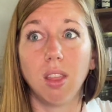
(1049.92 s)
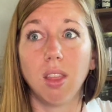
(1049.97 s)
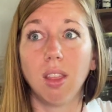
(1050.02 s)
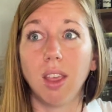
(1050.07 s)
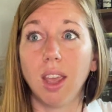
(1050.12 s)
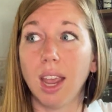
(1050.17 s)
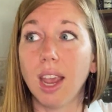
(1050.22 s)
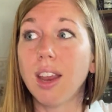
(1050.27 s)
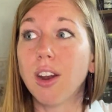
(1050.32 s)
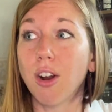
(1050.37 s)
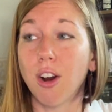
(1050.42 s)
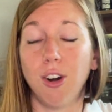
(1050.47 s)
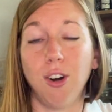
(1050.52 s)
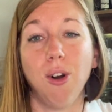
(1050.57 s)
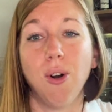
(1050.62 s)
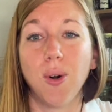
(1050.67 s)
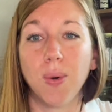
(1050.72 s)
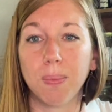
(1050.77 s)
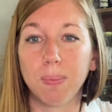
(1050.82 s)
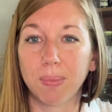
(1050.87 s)
in our
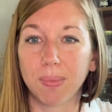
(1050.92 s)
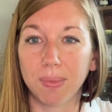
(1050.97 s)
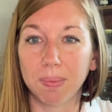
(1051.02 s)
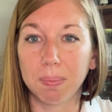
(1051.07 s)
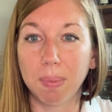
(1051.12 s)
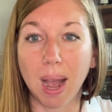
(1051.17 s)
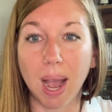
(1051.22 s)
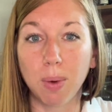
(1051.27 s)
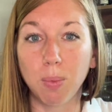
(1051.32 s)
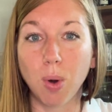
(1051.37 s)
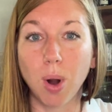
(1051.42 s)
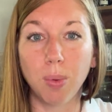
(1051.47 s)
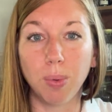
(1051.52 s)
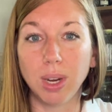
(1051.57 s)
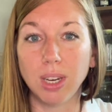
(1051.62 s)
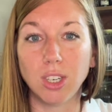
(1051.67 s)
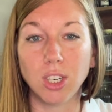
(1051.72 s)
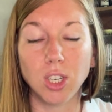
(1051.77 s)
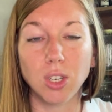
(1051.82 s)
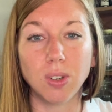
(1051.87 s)
home by what
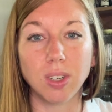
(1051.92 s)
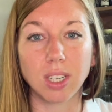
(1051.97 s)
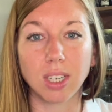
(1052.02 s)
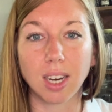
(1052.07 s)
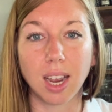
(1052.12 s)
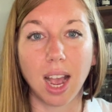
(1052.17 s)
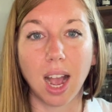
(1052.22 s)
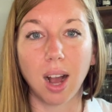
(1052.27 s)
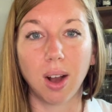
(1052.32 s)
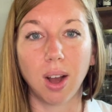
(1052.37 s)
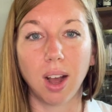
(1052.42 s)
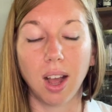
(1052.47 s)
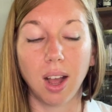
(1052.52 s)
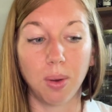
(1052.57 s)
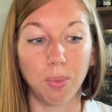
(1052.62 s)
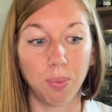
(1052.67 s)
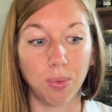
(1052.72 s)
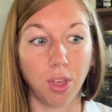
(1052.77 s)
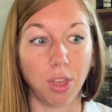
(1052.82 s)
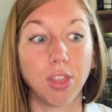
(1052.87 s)
we do and how
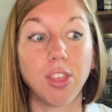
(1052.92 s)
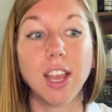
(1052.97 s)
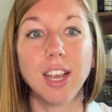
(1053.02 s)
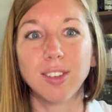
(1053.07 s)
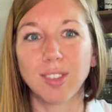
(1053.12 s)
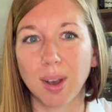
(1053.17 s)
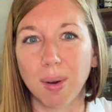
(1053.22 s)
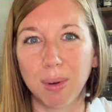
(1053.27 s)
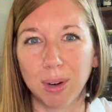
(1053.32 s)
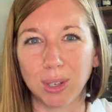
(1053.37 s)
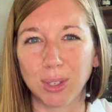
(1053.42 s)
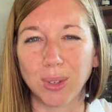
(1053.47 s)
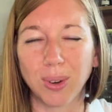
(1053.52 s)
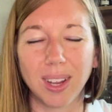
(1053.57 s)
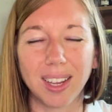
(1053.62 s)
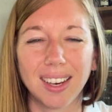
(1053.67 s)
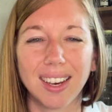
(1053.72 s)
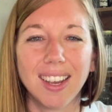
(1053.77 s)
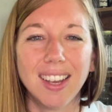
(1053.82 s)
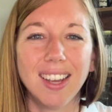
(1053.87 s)
the things that we're
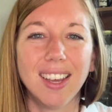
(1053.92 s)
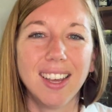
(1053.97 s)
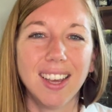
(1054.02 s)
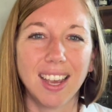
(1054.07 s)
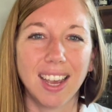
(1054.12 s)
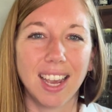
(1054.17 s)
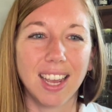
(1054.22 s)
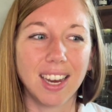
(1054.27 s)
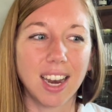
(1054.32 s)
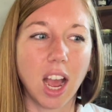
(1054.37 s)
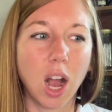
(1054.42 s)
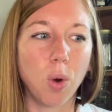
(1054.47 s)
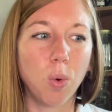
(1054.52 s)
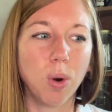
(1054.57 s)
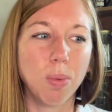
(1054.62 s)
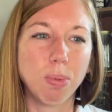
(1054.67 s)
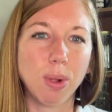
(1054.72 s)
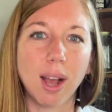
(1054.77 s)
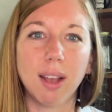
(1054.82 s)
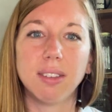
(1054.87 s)
doing and how
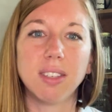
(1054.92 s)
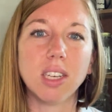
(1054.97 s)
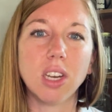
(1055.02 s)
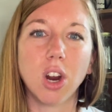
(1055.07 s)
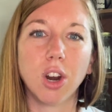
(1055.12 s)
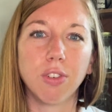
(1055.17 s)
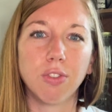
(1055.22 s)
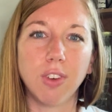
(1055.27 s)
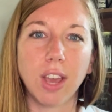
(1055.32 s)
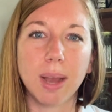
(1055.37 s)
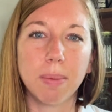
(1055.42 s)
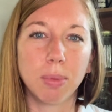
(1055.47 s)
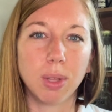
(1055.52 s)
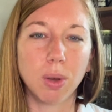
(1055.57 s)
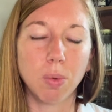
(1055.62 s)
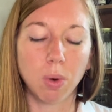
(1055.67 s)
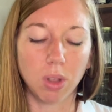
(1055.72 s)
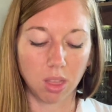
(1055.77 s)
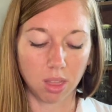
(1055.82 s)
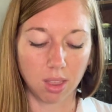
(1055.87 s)
we're blessing our
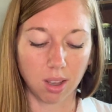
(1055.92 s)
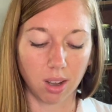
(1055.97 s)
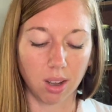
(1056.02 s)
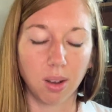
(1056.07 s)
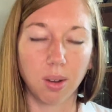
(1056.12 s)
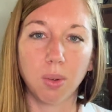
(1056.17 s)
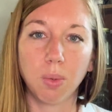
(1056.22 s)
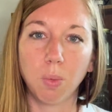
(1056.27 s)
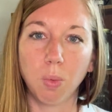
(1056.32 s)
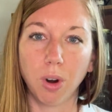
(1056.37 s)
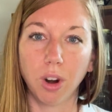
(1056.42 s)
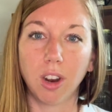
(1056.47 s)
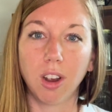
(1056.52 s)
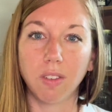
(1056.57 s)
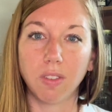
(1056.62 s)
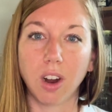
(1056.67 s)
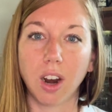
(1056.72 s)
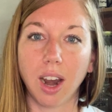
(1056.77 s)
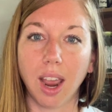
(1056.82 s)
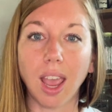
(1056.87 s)
family with the work
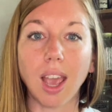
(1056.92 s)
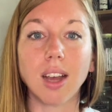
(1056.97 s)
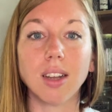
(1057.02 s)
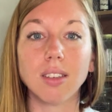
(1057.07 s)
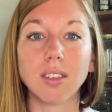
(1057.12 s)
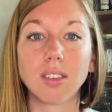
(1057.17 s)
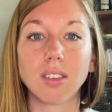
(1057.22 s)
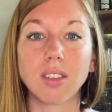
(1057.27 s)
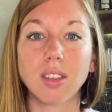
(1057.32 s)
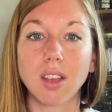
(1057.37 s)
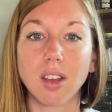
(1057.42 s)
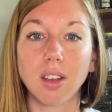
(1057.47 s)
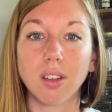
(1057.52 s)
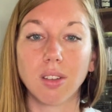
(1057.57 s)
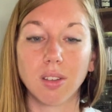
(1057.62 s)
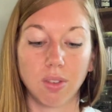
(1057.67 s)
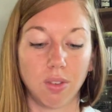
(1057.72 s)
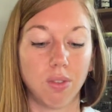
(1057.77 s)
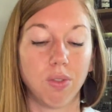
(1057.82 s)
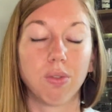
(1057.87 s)
of our hands,
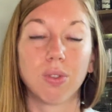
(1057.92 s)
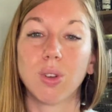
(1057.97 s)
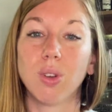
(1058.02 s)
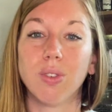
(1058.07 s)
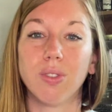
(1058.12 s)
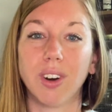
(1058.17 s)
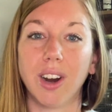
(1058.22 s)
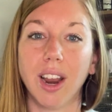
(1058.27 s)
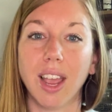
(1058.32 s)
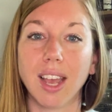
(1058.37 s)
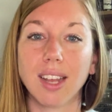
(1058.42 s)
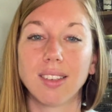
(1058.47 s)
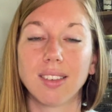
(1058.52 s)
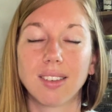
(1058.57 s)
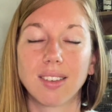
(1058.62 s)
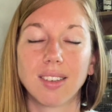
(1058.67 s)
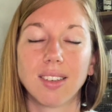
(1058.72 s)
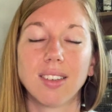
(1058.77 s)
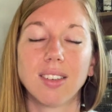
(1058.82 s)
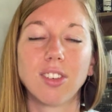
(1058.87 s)
the fruit of our
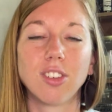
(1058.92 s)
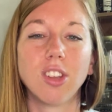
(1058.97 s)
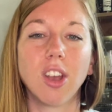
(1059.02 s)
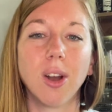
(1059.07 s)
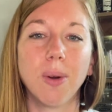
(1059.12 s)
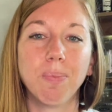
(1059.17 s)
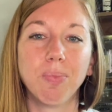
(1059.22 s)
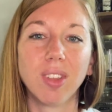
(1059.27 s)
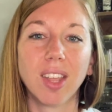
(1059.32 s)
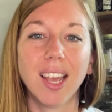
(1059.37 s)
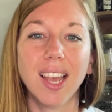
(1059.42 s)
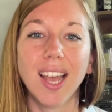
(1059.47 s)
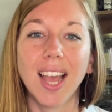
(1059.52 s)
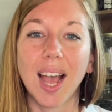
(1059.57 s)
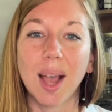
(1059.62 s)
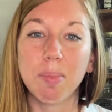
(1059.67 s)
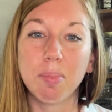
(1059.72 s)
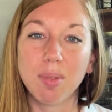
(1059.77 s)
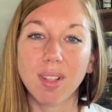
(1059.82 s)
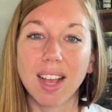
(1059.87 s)
hands. So
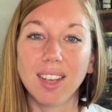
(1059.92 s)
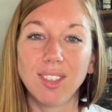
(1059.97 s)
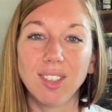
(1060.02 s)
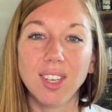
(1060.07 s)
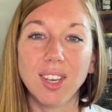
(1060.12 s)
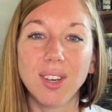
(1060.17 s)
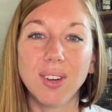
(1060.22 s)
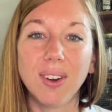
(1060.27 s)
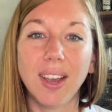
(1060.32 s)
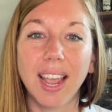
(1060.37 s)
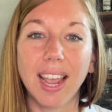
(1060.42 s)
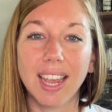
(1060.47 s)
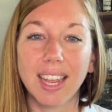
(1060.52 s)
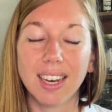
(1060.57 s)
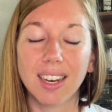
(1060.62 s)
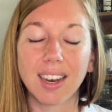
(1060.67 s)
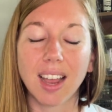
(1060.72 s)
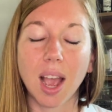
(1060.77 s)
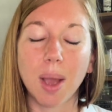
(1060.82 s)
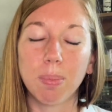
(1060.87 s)
I bless you,
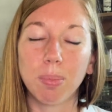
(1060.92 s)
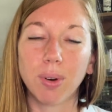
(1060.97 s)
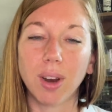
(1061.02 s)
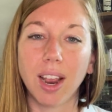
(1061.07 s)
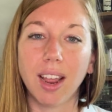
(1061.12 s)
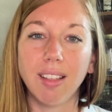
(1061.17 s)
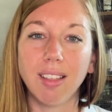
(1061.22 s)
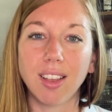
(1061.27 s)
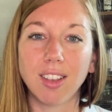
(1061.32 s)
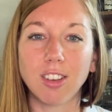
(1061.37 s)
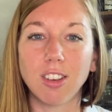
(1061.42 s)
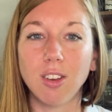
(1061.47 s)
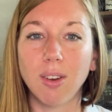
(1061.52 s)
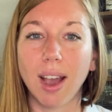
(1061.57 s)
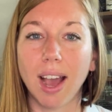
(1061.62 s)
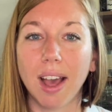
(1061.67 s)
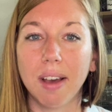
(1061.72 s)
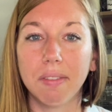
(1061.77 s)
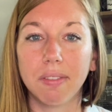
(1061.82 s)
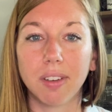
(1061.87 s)
and I pray that you
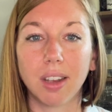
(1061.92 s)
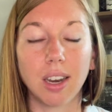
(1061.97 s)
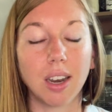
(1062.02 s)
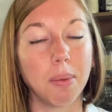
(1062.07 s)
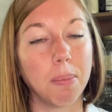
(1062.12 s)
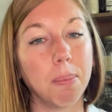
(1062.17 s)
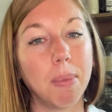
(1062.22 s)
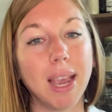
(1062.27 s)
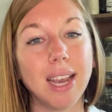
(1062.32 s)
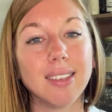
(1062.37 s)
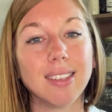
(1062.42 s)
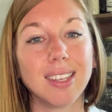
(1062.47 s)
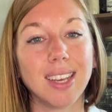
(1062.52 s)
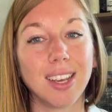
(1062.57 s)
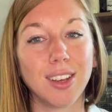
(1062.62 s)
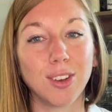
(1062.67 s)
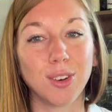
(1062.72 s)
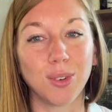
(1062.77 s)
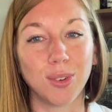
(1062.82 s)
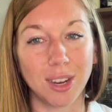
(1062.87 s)
have an
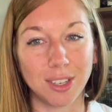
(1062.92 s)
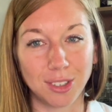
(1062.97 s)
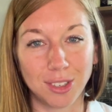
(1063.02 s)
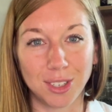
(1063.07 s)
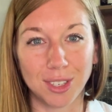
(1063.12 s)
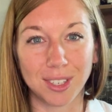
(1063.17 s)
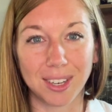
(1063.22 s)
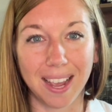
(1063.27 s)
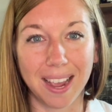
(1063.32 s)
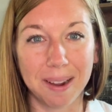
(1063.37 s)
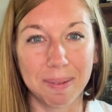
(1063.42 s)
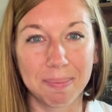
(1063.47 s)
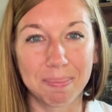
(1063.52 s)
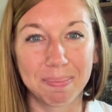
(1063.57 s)
amazing rest of your day.